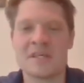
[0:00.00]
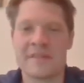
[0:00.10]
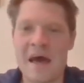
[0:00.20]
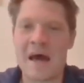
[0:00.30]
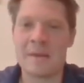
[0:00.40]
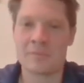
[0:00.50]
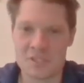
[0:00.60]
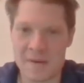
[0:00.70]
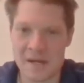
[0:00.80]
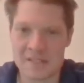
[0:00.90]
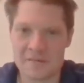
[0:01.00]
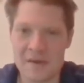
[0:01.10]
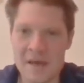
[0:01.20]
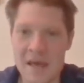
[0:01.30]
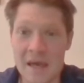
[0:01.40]
that perspective,
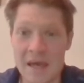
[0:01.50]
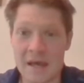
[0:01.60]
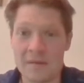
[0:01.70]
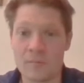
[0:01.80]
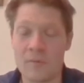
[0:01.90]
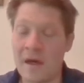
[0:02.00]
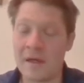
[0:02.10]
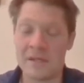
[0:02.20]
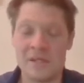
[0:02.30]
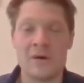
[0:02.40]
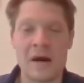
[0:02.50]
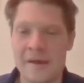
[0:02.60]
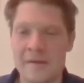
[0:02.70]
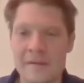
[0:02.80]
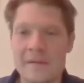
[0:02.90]
and what I